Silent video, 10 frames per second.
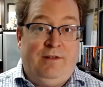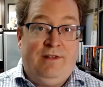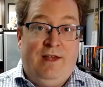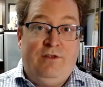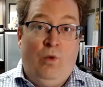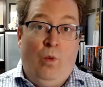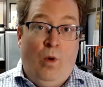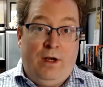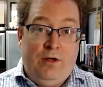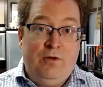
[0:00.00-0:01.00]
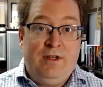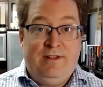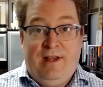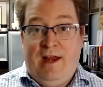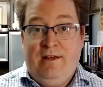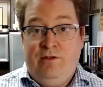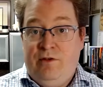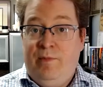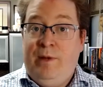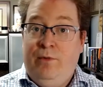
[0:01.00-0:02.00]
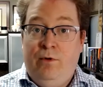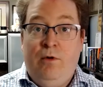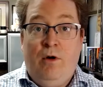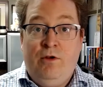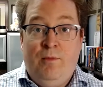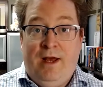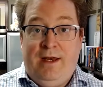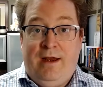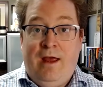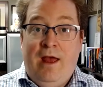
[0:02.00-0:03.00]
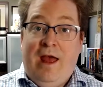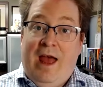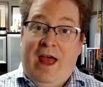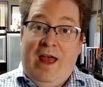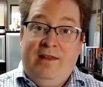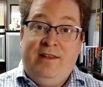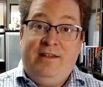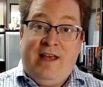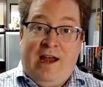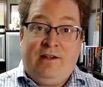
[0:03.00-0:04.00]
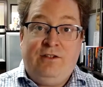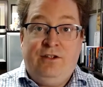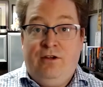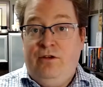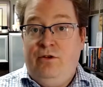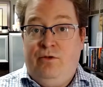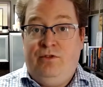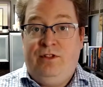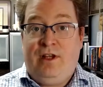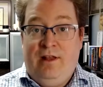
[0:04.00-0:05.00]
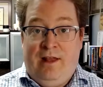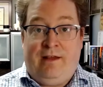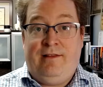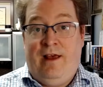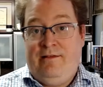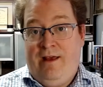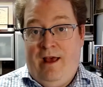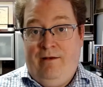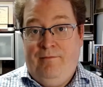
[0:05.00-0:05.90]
as to what you can say to the people who owe you money and the tactics you can use to collect that debt.